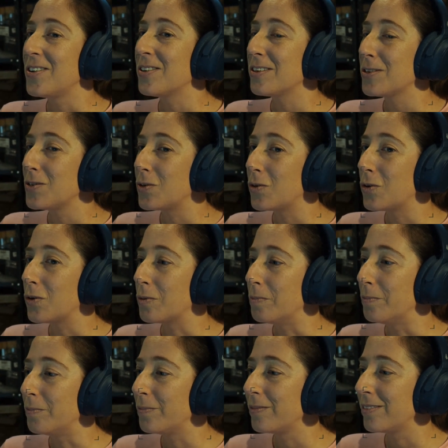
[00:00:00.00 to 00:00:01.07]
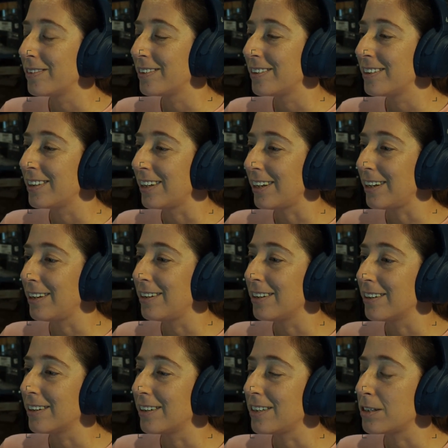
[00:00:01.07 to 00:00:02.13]
norm in
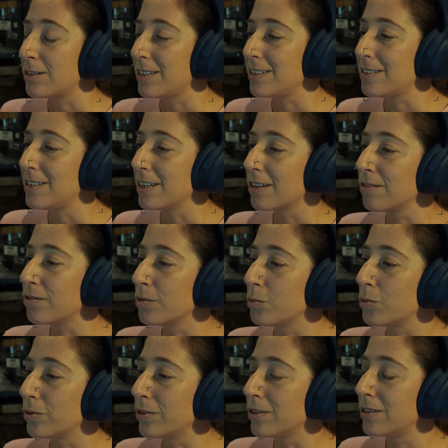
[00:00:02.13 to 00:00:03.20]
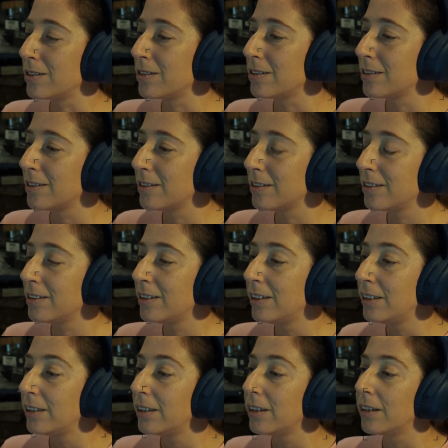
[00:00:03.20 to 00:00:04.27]
his neck of the woods.
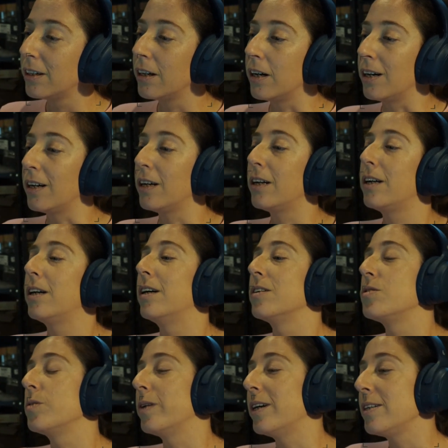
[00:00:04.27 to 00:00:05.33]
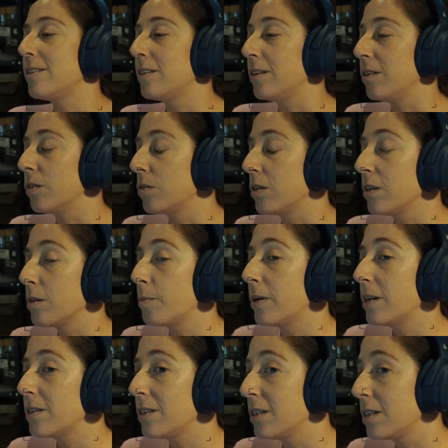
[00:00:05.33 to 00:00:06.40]
So I see. You're saying the
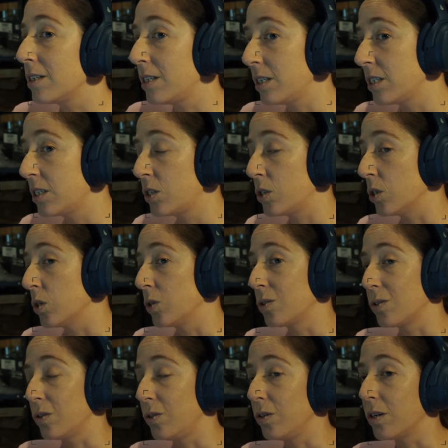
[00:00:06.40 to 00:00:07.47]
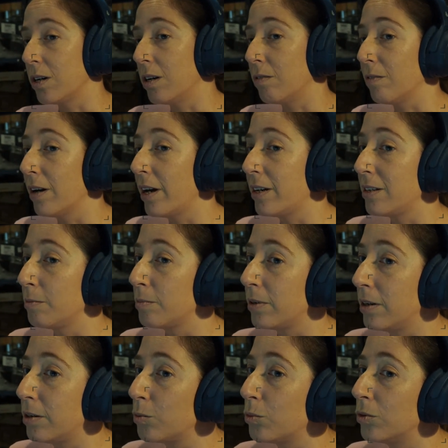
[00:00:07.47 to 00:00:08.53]
bike's in a disto, so you can't ride it in
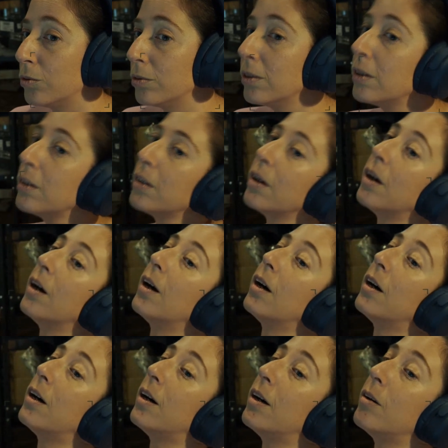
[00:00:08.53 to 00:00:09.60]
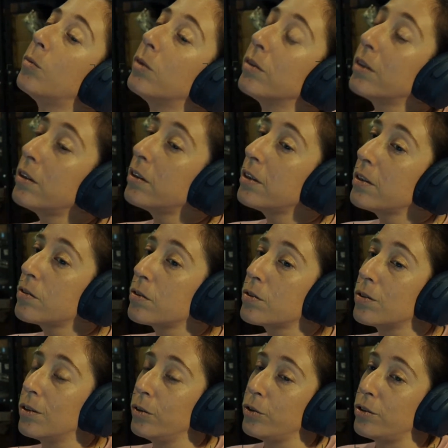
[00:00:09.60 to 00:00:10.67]
Barnwell. Well, there's a
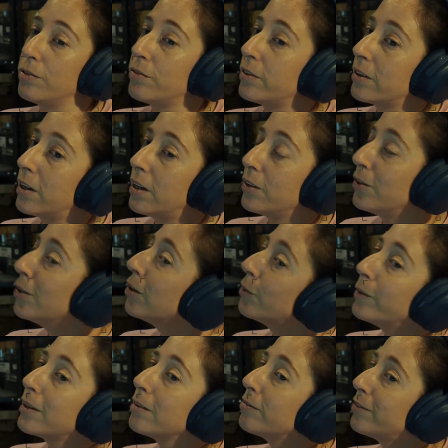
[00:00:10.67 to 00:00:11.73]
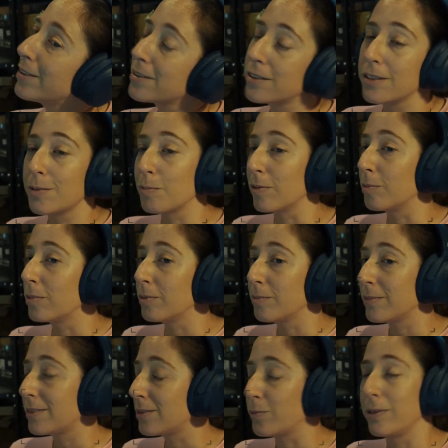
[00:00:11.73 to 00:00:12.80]
solution for that. We can fix these
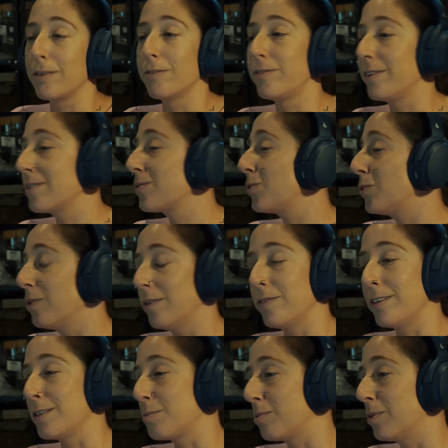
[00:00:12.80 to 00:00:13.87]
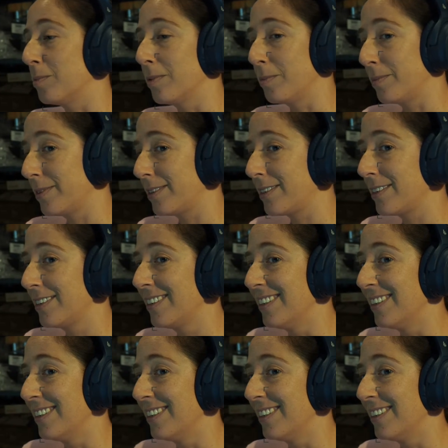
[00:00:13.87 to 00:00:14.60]
problems. We can fix all of these problems.